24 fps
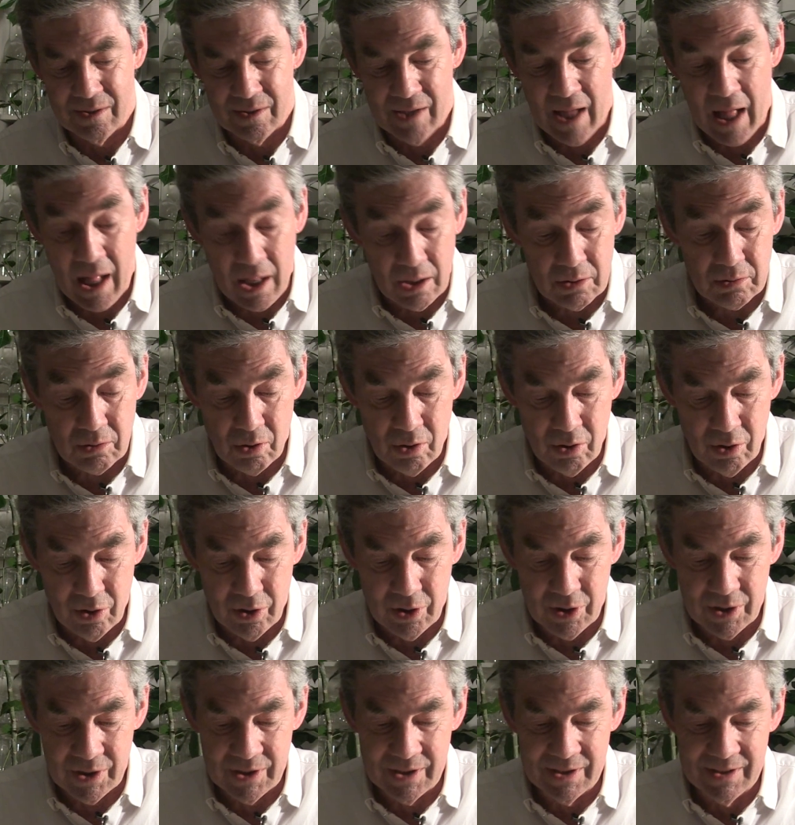
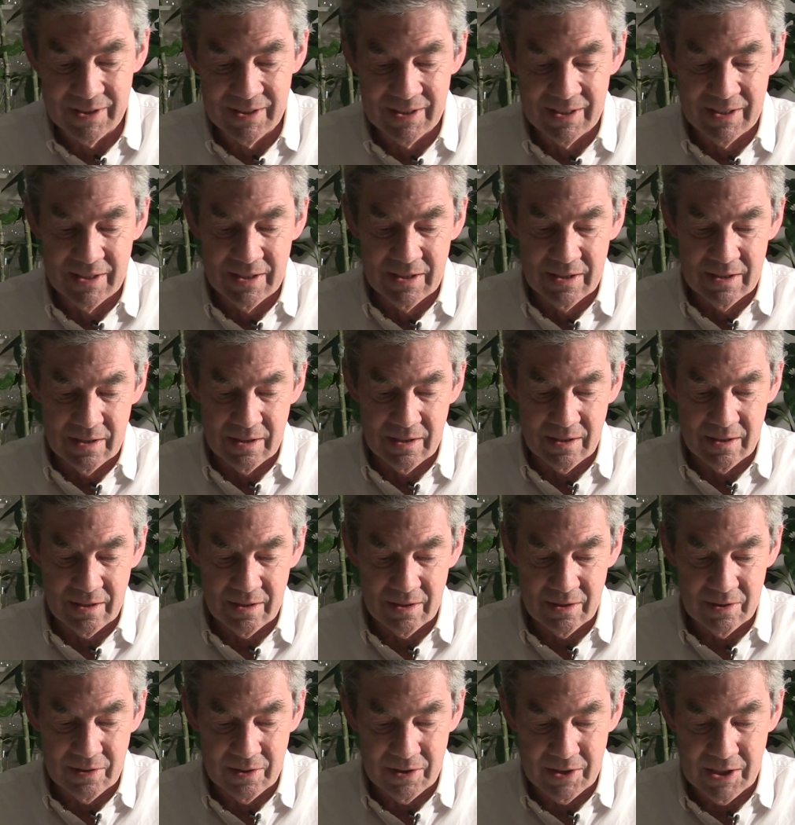alcohol,
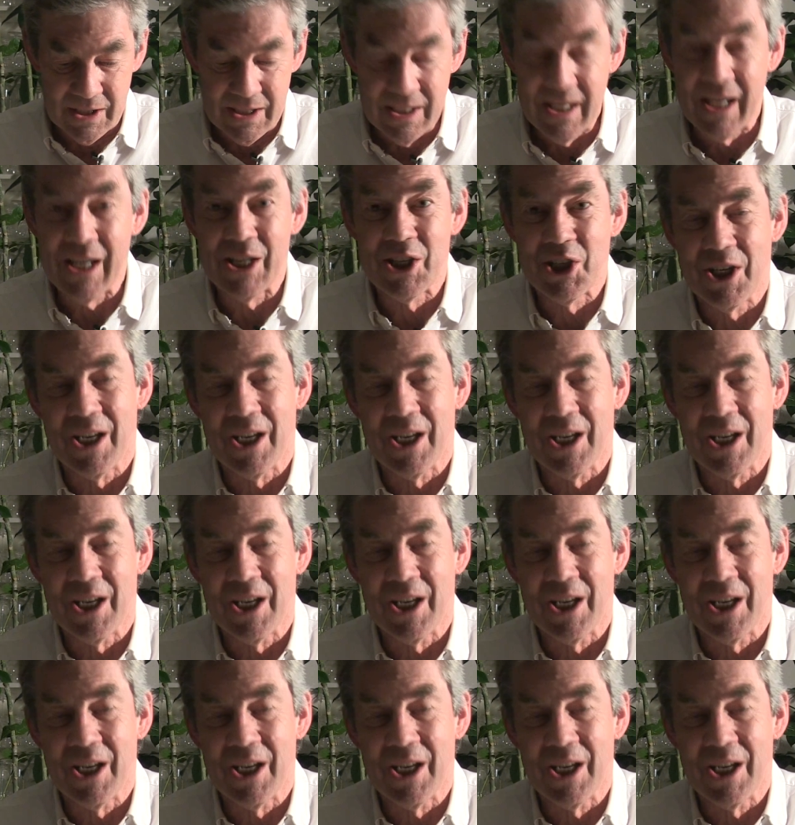teenage